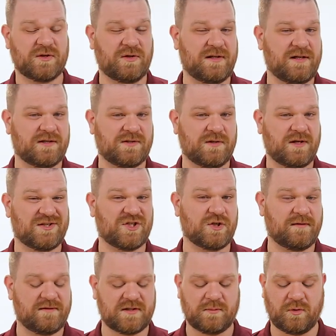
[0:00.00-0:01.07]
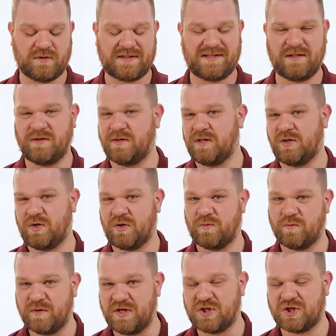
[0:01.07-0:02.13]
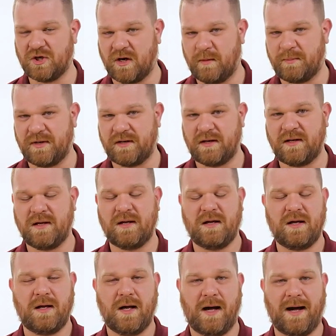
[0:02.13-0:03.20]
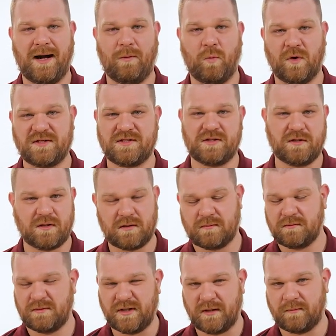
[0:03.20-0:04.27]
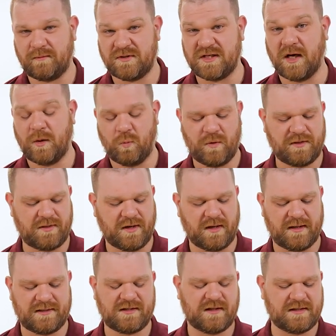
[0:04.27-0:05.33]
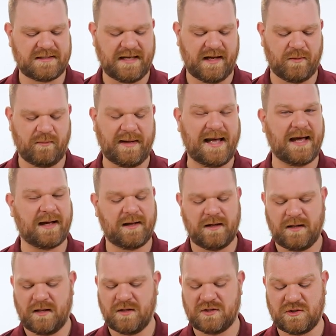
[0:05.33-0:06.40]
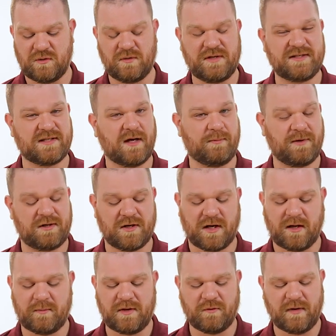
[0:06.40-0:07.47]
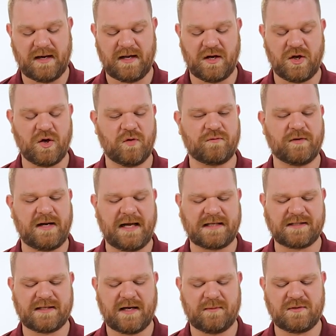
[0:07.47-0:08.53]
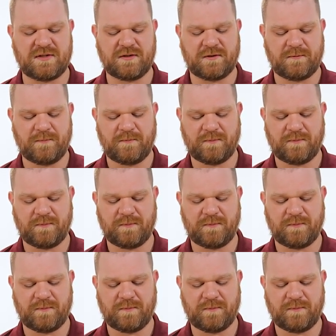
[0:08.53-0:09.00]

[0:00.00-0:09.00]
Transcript: certainly a, a, serviceable steel that you could resharpen uh, once you're you know done with the hunt. You can take them back tune these up and they're going to be ready to go for next time too.